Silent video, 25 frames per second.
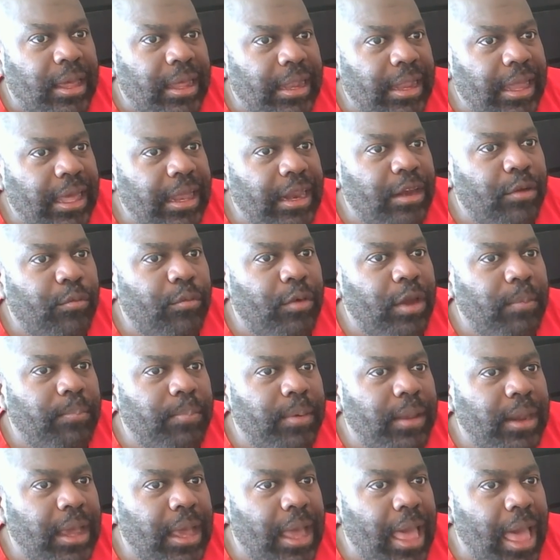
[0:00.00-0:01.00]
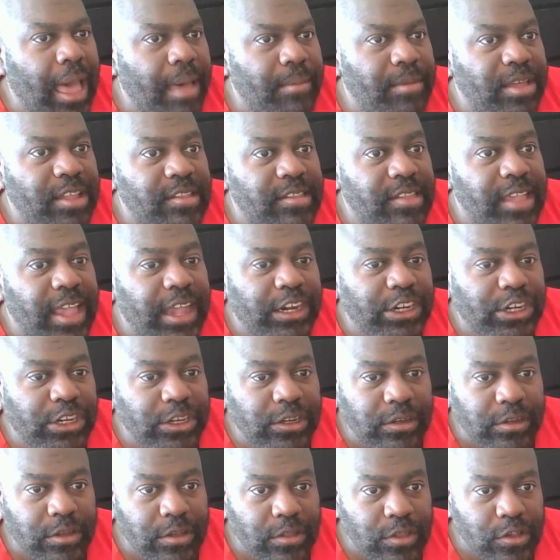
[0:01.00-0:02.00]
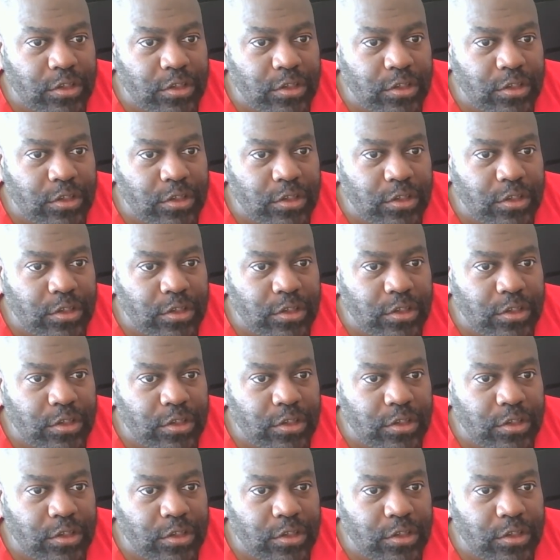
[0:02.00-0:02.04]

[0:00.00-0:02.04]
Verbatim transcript: Let it rip in the comment section to